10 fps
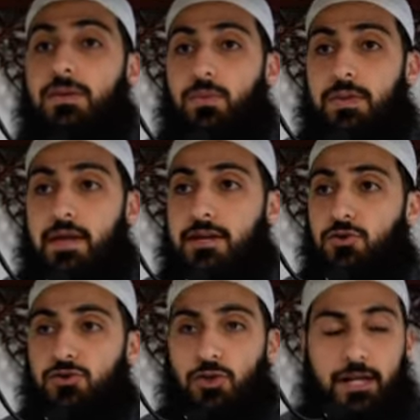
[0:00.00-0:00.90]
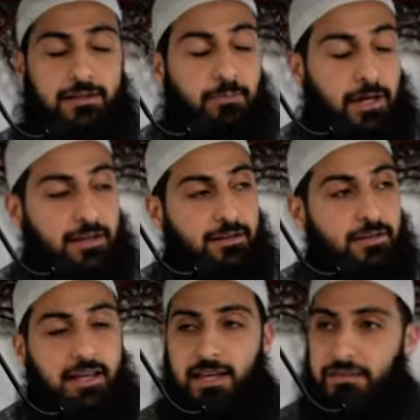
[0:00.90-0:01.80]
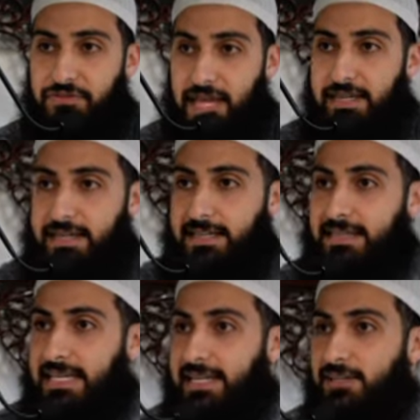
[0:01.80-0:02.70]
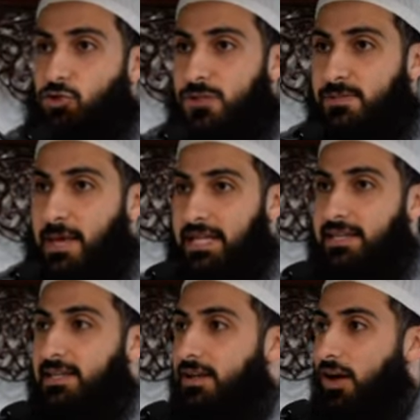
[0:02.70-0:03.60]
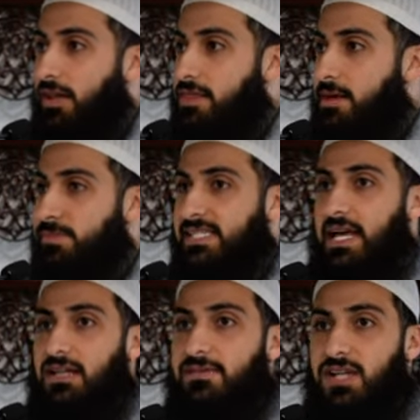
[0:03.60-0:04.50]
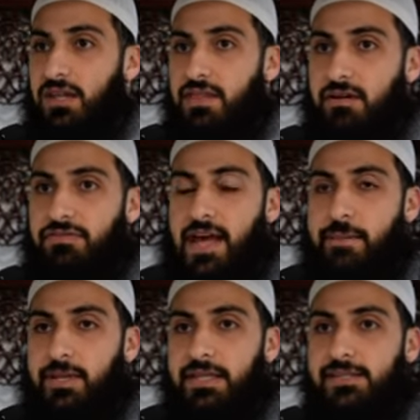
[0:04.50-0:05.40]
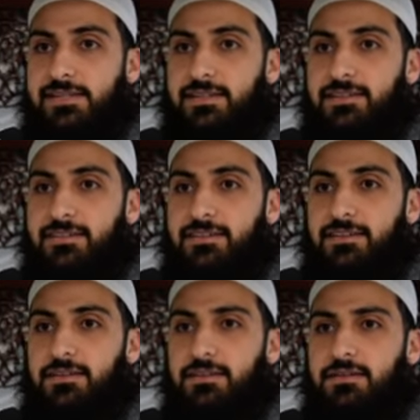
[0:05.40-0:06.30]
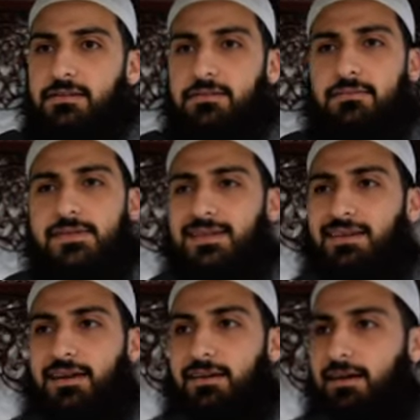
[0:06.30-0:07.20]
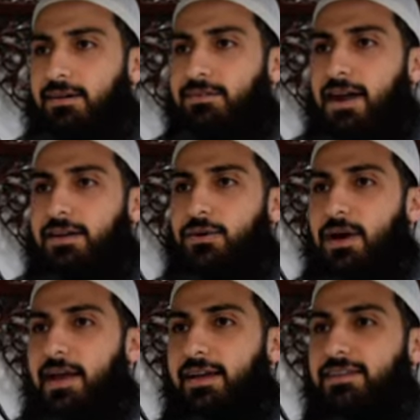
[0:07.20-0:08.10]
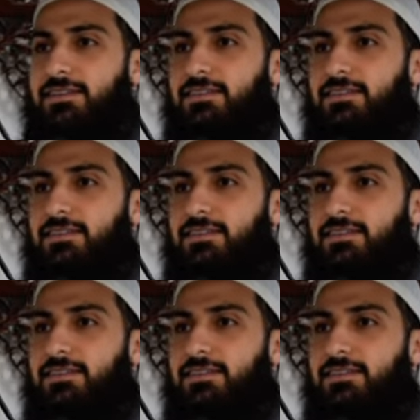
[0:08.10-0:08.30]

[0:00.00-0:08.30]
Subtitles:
When they used to get money, if they didn't need it to spend on themselves, on their families, sadaqah, right away.